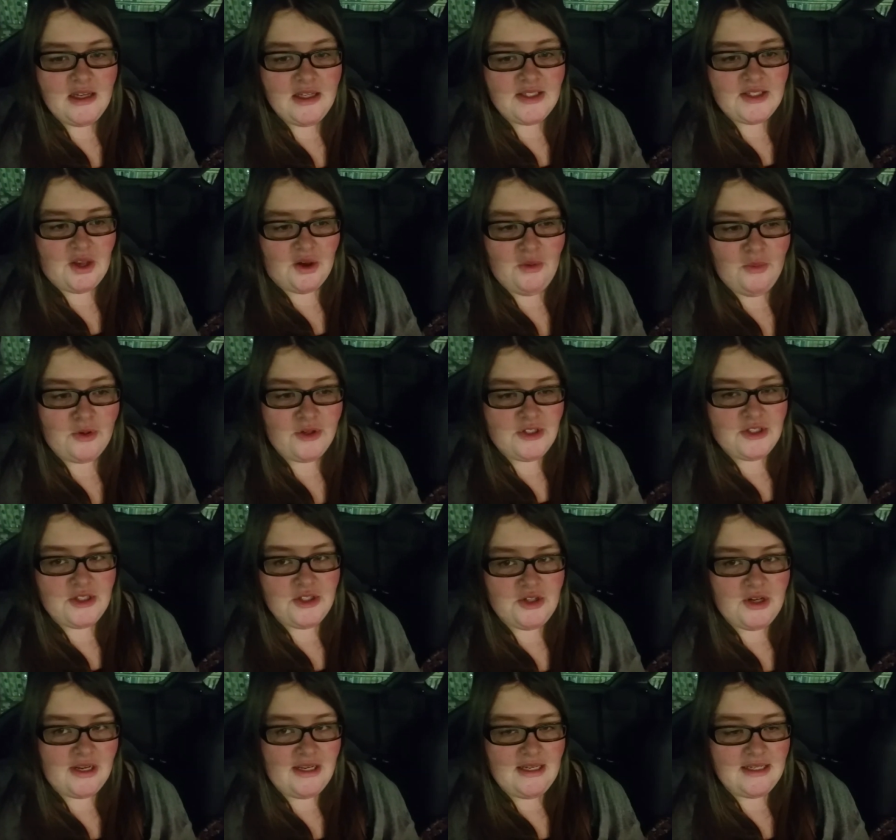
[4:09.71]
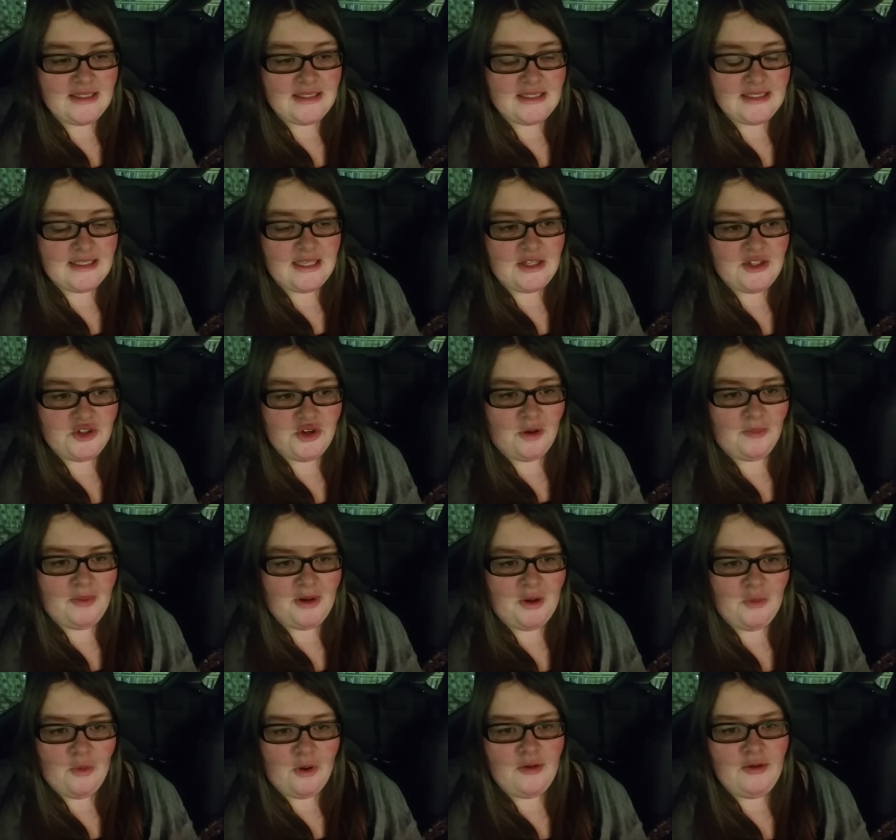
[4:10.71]
So I'll watch the trailers as they drop,
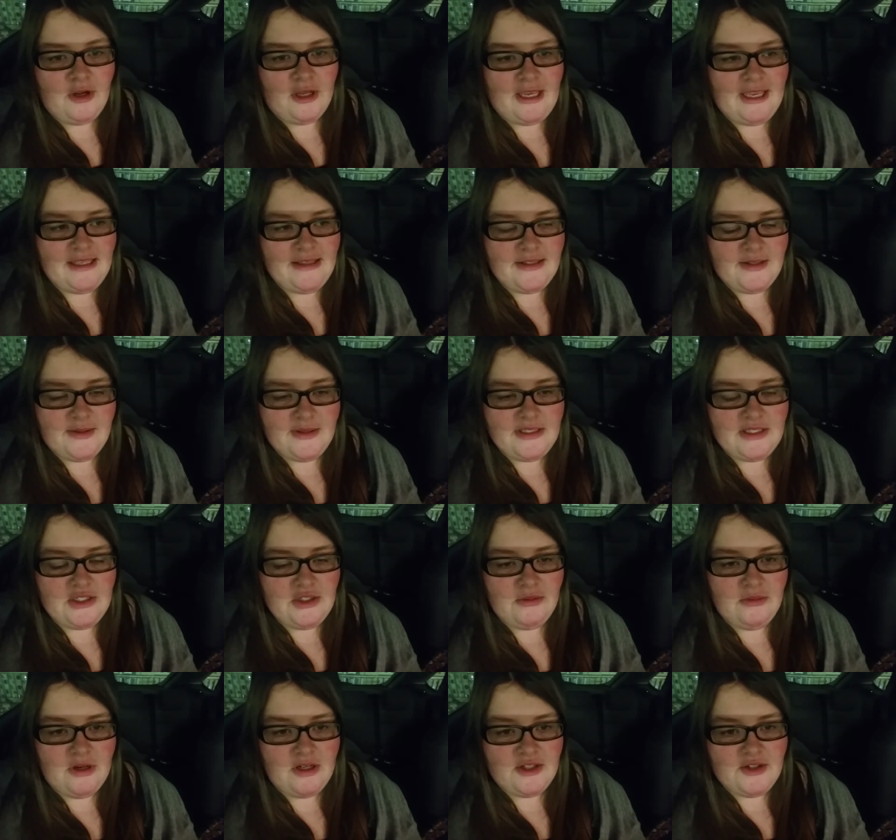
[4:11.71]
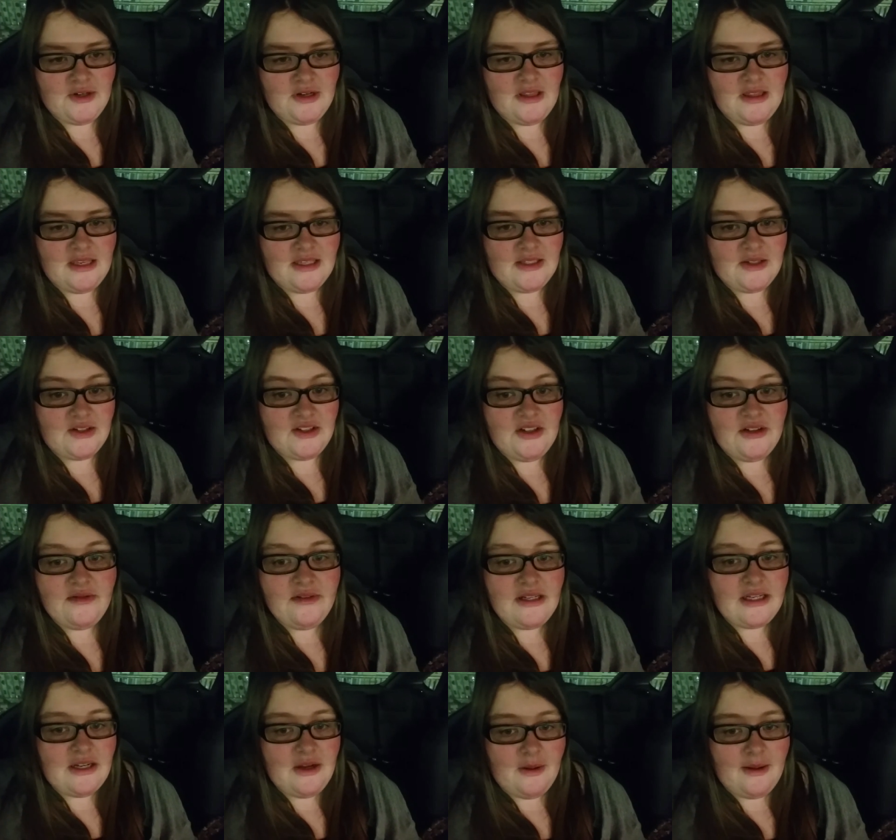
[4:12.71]
but I won't look into it too much or anything. So I don't
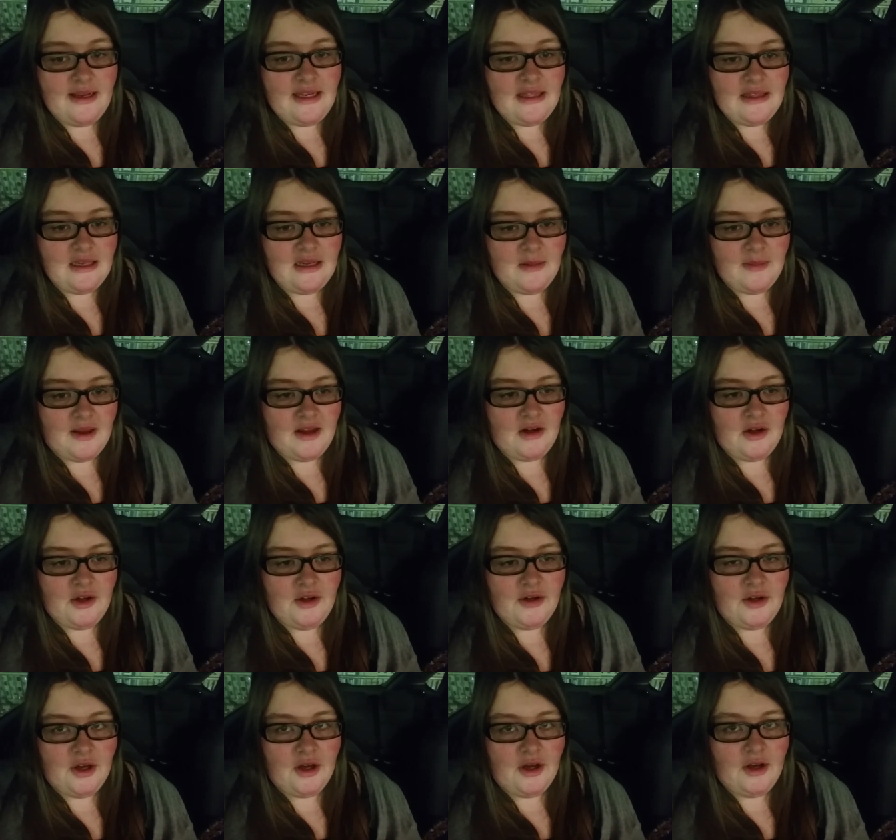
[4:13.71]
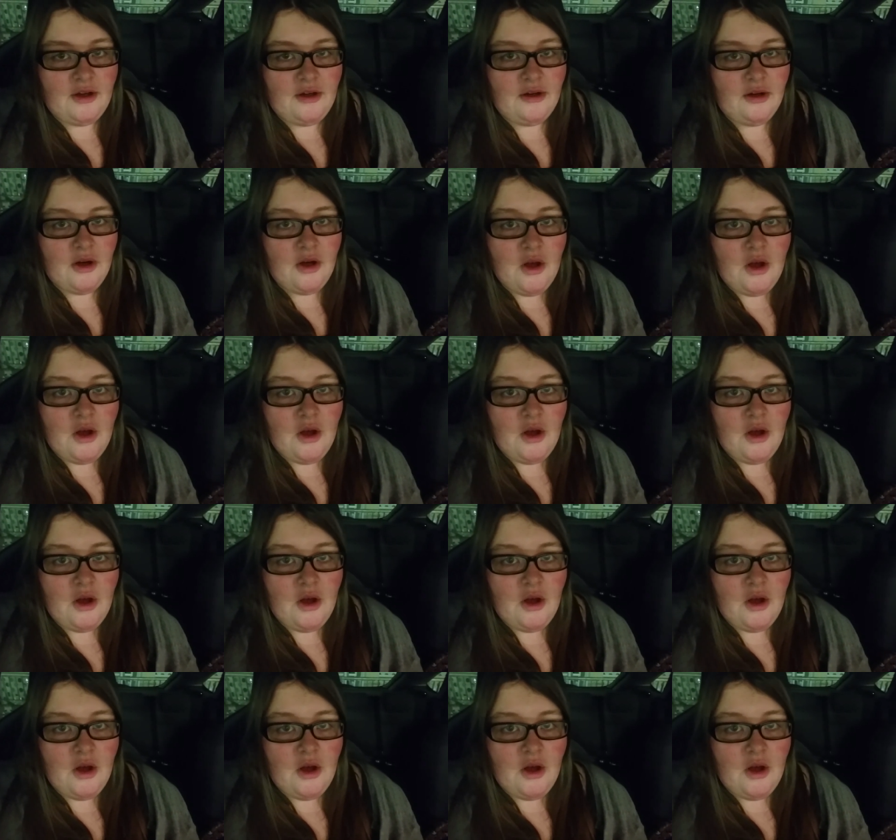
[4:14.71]
really know anything about Coco.